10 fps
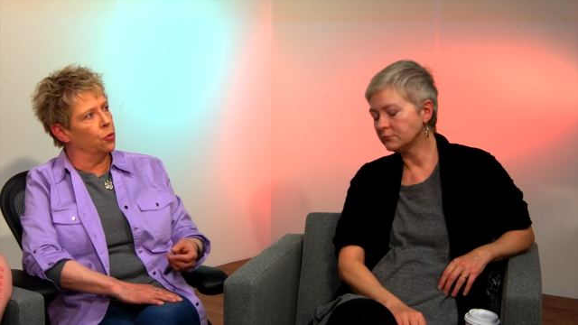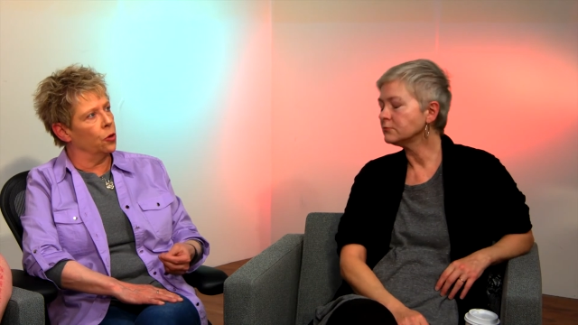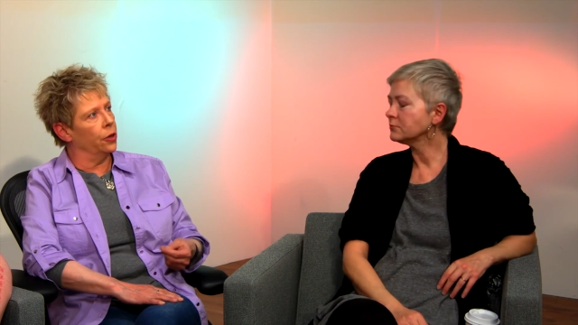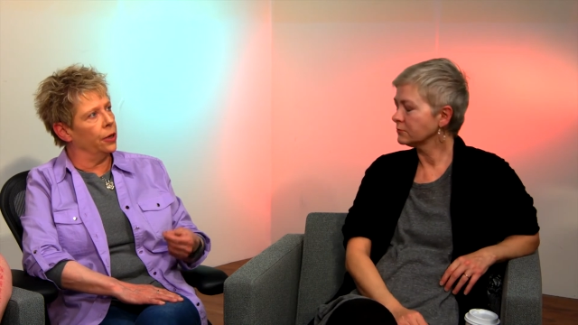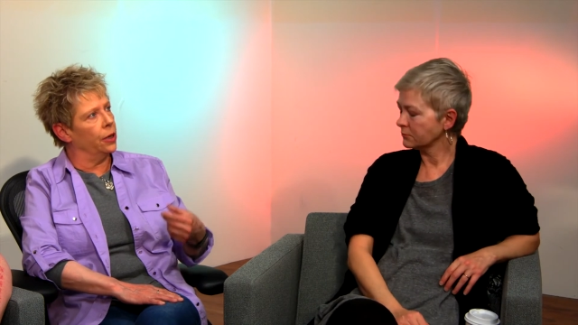
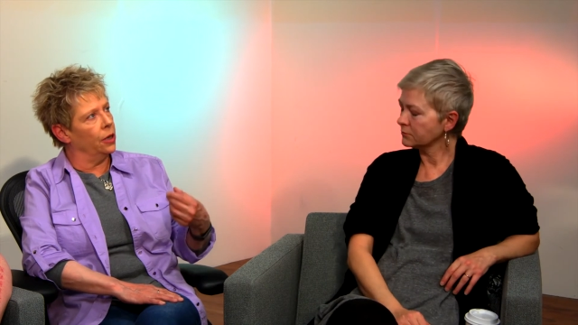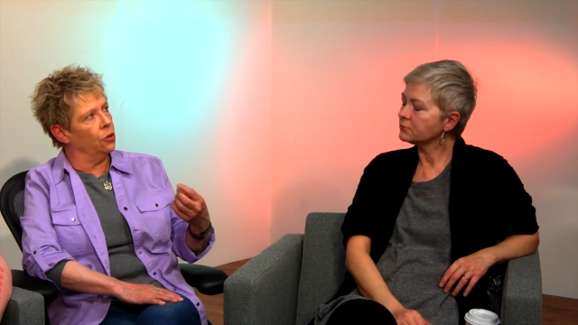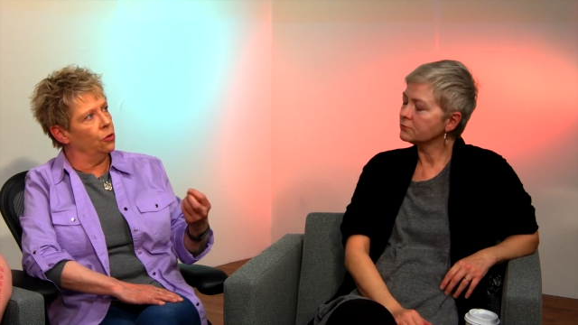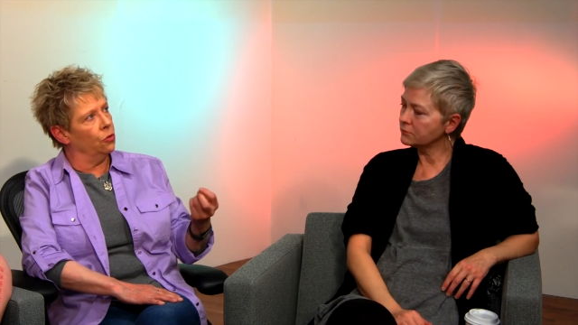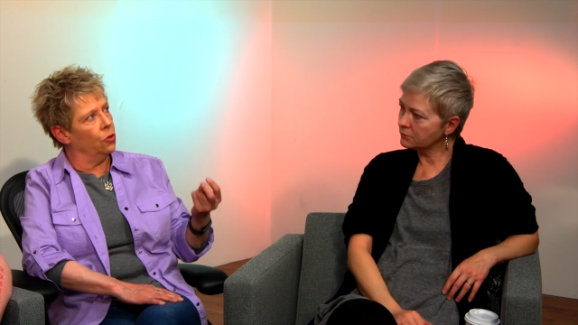Speaker 1: Board,
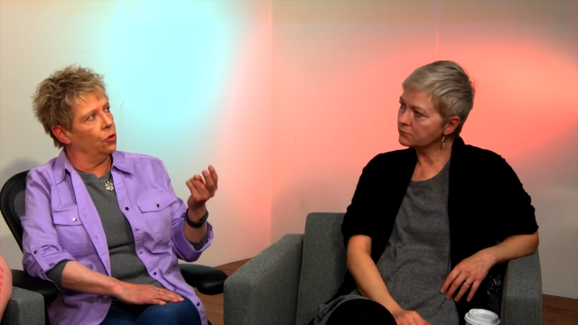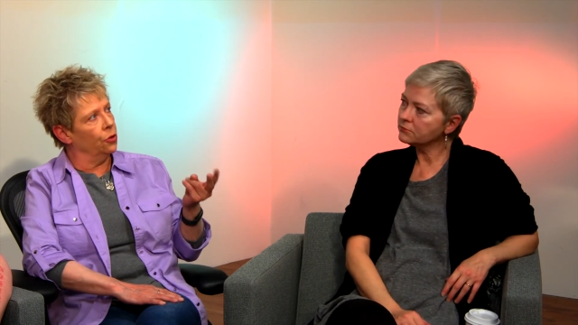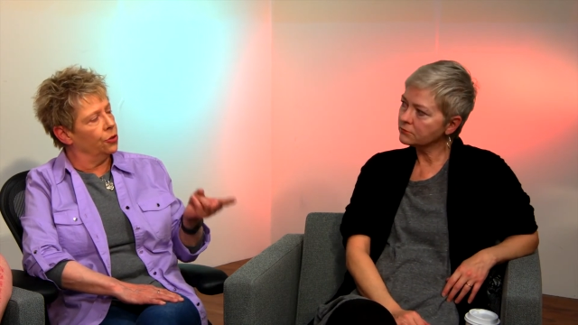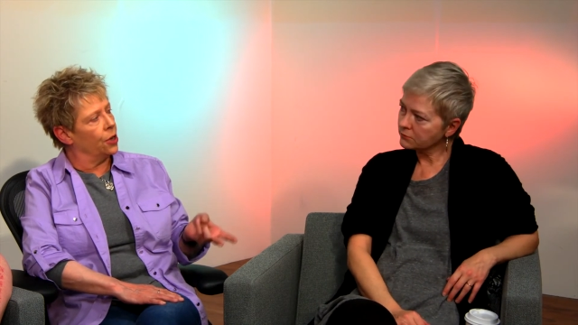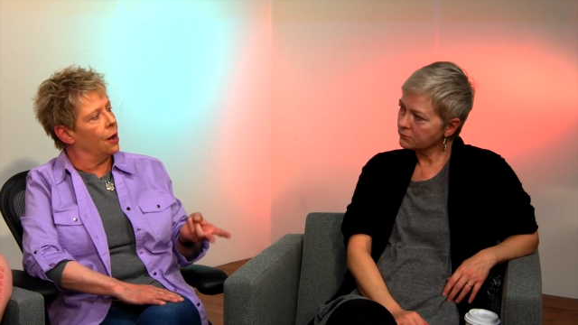you,
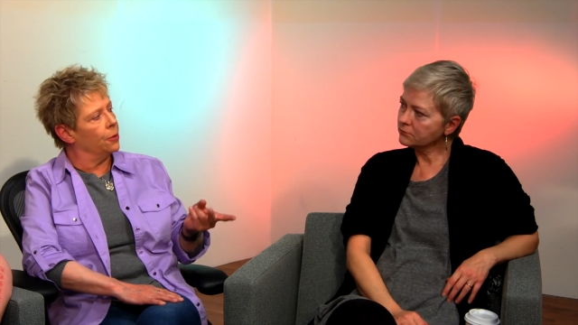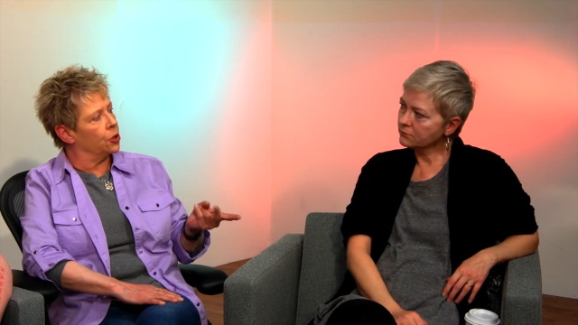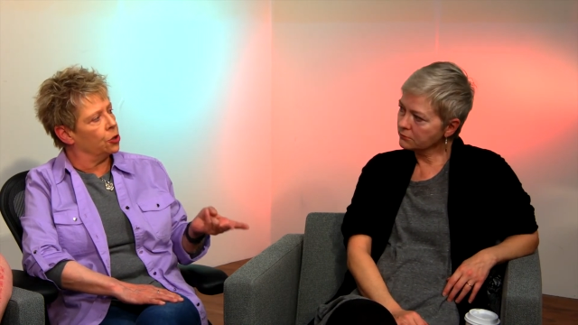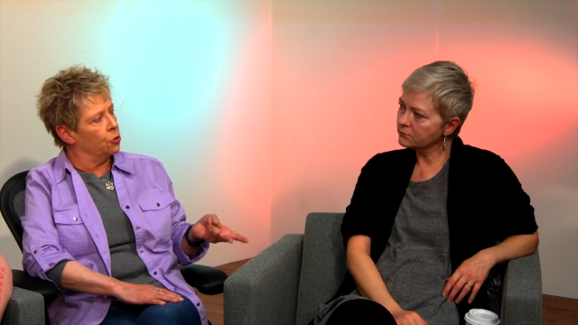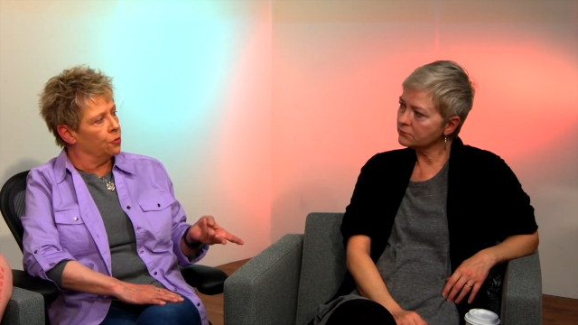your job is
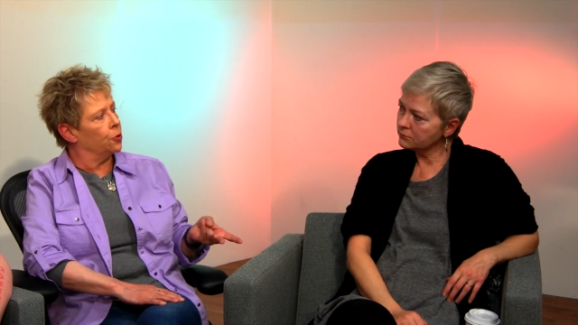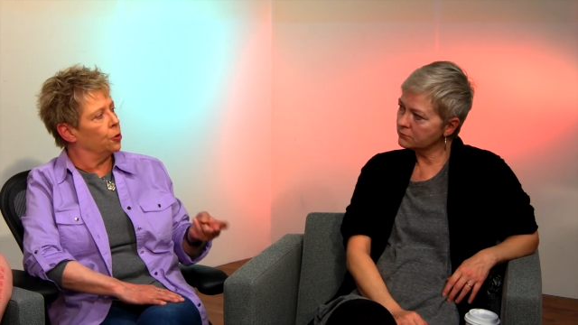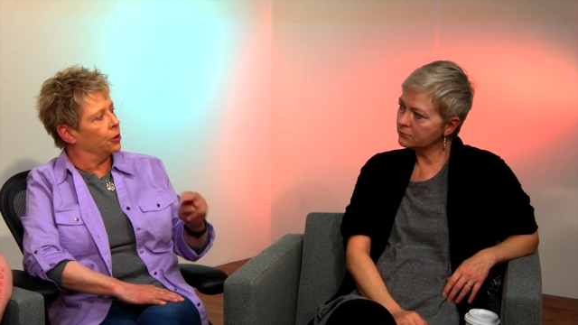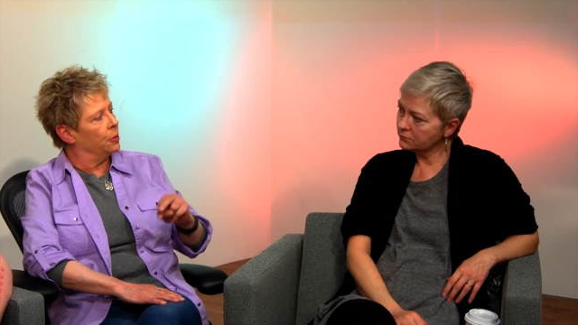twofold.